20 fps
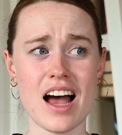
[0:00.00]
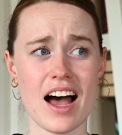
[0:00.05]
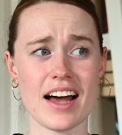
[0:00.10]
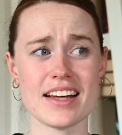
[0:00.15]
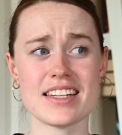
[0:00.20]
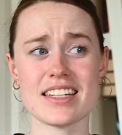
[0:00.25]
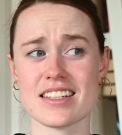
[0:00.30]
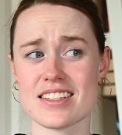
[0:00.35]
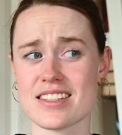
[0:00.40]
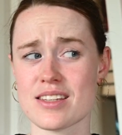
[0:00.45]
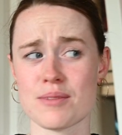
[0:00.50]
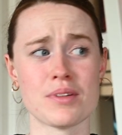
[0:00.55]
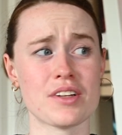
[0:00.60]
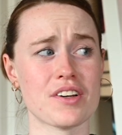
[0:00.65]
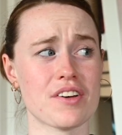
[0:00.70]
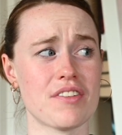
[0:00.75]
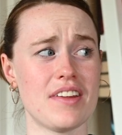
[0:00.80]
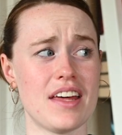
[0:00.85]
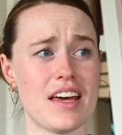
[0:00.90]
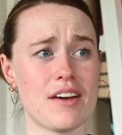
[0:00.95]
I did a similar
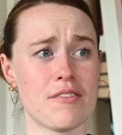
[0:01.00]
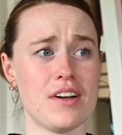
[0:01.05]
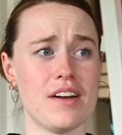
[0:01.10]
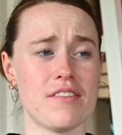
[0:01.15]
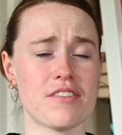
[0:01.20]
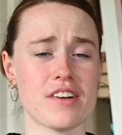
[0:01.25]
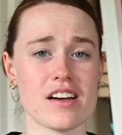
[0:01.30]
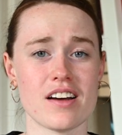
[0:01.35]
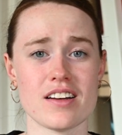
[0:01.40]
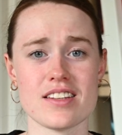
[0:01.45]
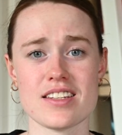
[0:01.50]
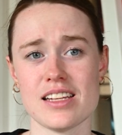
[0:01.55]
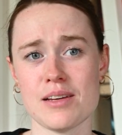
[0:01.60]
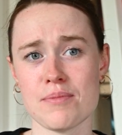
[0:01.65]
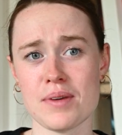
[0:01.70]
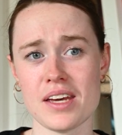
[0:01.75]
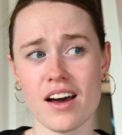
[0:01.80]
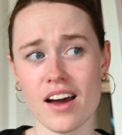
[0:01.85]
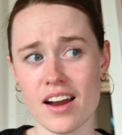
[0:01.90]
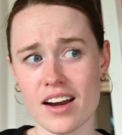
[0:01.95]
thing whenever I got to
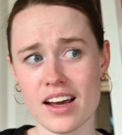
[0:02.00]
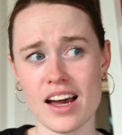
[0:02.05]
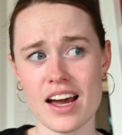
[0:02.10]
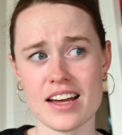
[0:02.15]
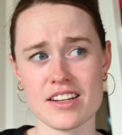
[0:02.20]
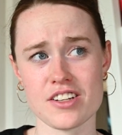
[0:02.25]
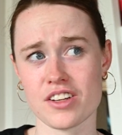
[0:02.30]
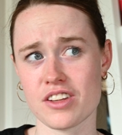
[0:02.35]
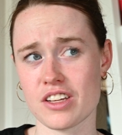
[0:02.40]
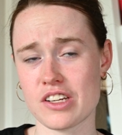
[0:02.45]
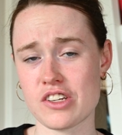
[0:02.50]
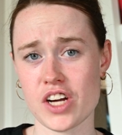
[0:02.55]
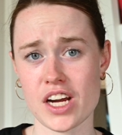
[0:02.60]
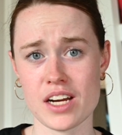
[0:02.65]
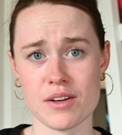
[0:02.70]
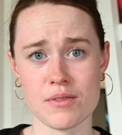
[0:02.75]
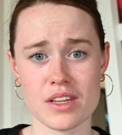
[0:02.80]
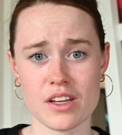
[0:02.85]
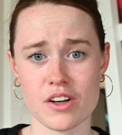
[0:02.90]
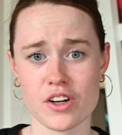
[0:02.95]
Ljubljana. I took the
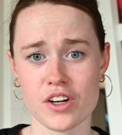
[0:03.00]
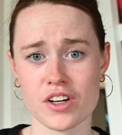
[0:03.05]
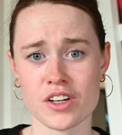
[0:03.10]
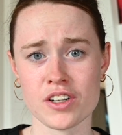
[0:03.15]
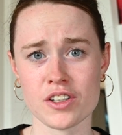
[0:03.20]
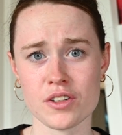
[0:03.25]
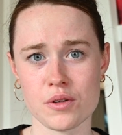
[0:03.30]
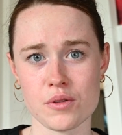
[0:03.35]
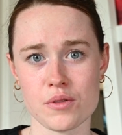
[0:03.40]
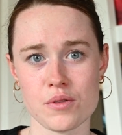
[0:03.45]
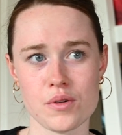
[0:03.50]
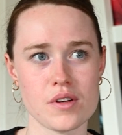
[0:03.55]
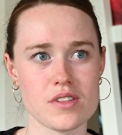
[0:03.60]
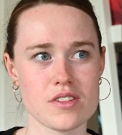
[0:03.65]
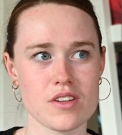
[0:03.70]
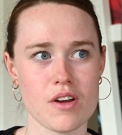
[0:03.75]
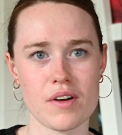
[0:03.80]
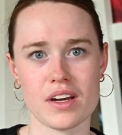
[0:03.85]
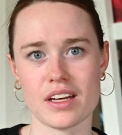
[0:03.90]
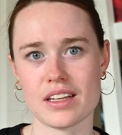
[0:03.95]
train with a girl who was
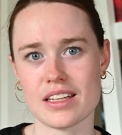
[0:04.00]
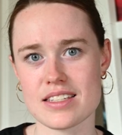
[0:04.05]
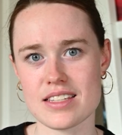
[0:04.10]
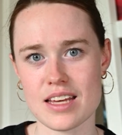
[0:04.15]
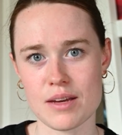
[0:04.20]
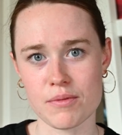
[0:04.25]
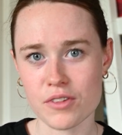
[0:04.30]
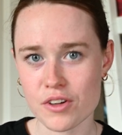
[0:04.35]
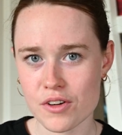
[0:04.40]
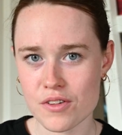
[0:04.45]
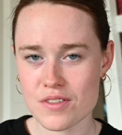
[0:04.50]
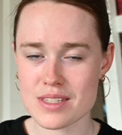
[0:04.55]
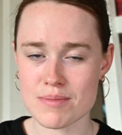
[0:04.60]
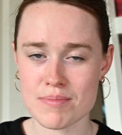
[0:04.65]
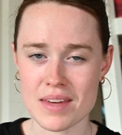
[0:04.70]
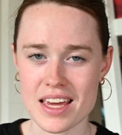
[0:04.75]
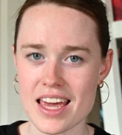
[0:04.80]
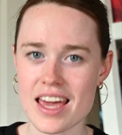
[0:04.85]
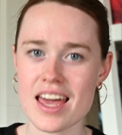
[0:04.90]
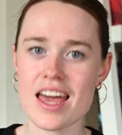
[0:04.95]
going on the same route as
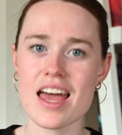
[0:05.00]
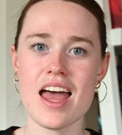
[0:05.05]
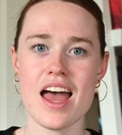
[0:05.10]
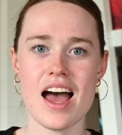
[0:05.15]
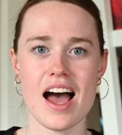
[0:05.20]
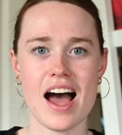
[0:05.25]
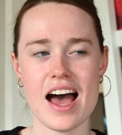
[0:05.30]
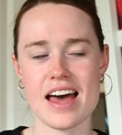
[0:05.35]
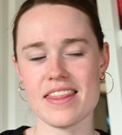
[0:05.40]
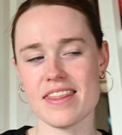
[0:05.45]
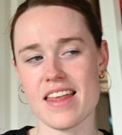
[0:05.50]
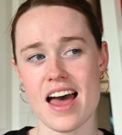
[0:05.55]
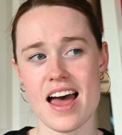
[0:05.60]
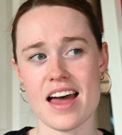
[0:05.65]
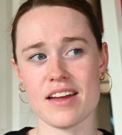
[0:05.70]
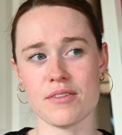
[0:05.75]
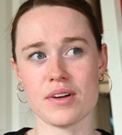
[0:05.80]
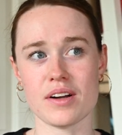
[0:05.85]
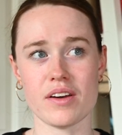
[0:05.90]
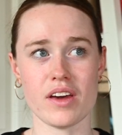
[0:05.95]
me, and
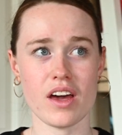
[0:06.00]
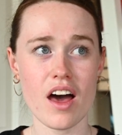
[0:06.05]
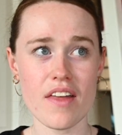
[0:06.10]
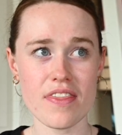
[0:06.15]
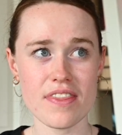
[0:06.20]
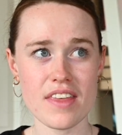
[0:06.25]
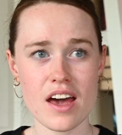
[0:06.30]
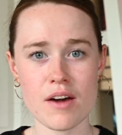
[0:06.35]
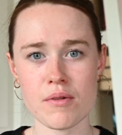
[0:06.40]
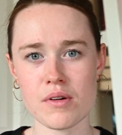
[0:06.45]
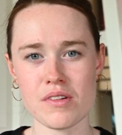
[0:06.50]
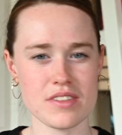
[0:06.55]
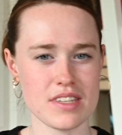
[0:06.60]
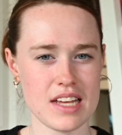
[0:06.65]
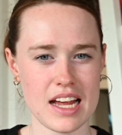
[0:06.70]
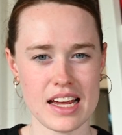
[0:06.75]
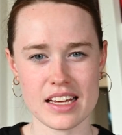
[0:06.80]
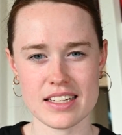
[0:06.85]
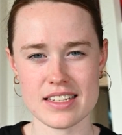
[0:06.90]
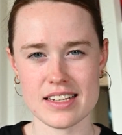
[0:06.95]
then when I got there we were
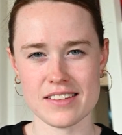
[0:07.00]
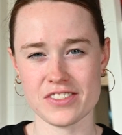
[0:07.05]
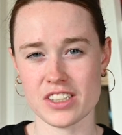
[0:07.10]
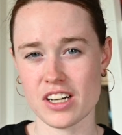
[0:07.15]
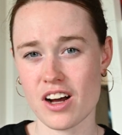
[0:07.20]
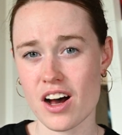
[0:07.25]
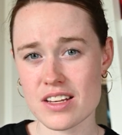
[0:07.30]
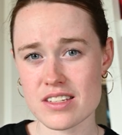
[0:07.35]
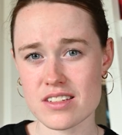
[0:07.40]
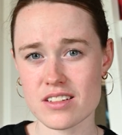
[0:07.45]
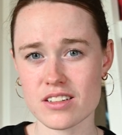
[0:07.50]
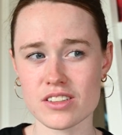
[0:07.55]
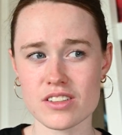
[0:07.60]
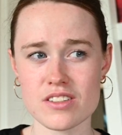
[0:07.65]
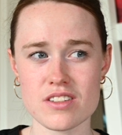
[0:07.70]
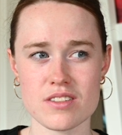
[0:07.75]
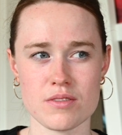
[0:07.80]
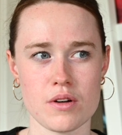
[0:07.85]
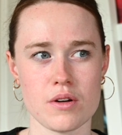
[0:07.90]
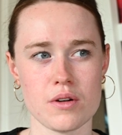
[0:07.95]
staying at different
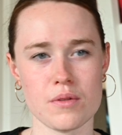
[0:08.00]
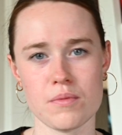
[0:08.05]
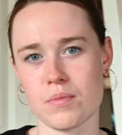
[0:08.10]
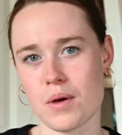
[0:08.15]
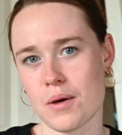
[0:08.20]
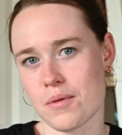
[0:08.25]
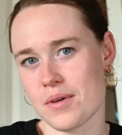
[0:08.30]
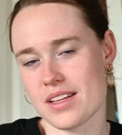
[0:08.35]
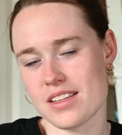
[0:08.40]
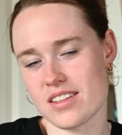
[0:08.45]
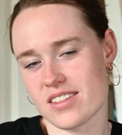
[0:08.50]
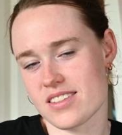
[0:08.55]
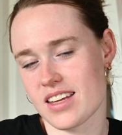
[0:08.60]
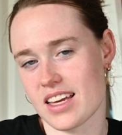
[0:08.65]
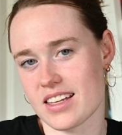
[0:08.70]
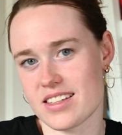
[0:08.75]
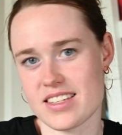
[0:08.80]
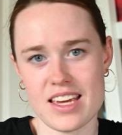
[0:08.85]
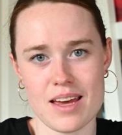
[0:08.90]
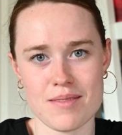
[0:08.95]
hostels, but we just
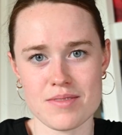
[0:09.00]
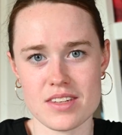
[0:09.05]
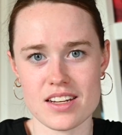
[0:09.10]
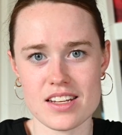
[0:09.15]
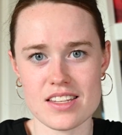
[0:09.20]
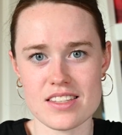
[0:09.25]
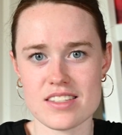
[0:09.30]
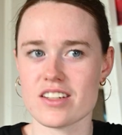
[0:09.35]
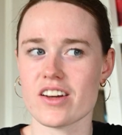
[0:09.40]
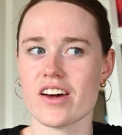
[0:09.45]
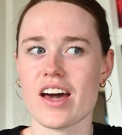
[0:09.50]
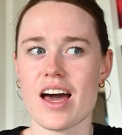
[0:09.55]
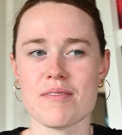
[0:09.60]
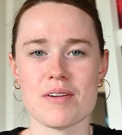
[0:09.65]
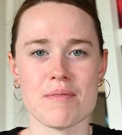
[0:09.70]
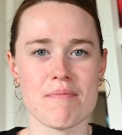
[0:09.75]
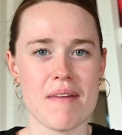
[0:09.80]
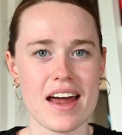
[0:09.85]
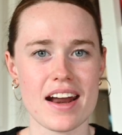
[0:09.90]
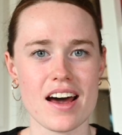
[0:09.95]
like DM'd on Instagram
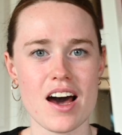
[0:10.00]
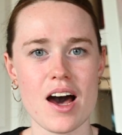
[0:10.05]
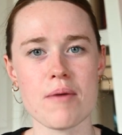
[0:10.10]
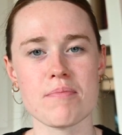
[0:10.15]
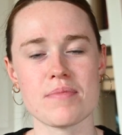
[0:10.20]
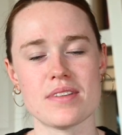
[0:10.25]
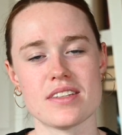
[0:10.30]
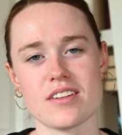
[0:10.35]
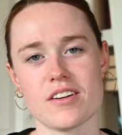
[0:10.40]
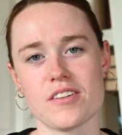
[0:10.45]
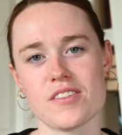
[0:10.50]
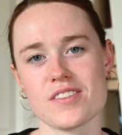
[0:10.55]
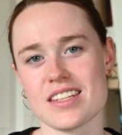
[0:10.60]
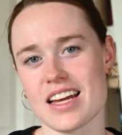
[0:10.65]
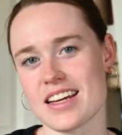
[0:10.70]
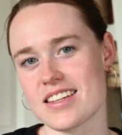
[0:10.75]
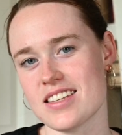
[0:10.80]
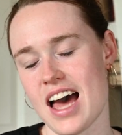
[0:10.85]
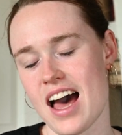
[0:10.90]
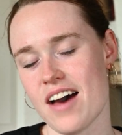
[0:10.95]
and met up, and so it was
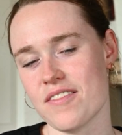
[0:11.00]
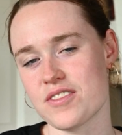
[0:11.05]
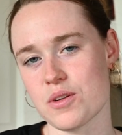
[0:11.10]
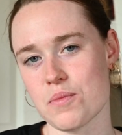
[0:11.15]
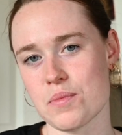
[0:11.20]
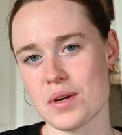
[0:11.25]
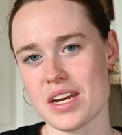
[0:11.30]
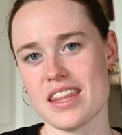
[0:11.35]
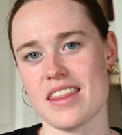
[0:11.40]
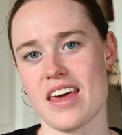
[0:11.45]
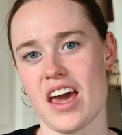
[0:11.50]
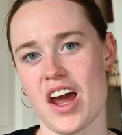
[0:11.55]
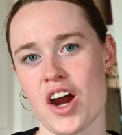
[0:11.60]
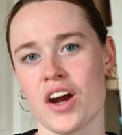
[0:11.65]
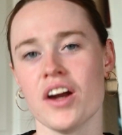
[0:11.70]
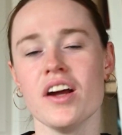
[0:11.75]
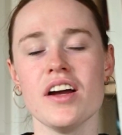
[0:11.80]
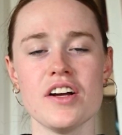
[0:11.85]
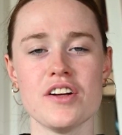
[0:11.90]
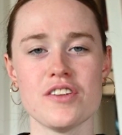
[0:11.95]
nice to have somebody
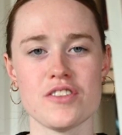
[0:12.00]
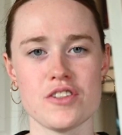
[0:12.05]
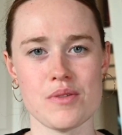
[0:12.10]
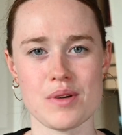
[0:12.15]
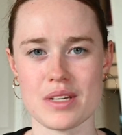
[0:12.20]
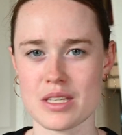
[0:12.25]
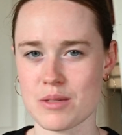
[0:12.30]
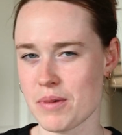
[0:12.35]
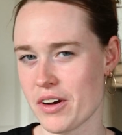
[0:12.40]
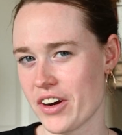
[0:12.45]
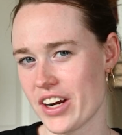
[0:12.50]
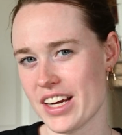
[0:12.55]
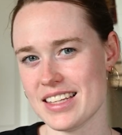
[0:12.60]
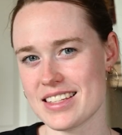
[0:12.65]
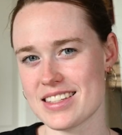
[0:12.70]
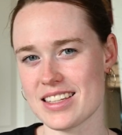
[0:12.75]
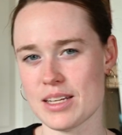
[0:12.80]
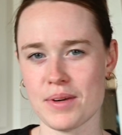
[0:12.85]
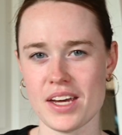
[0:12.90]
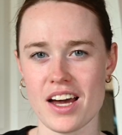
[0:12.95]
there to
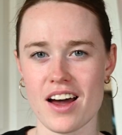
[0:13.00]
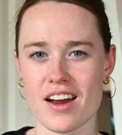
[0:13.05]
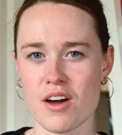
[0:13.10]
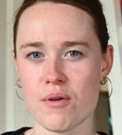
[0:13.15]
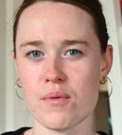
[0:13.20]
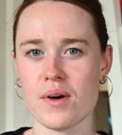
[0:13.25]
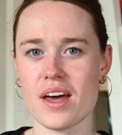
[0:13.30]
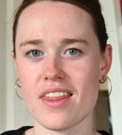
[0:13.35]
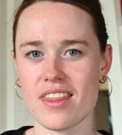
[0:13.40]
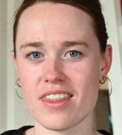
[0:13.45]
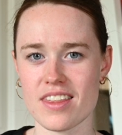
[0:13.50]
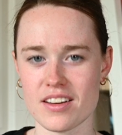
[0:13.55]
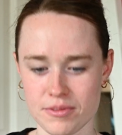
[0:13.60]
experience Ljubljana with.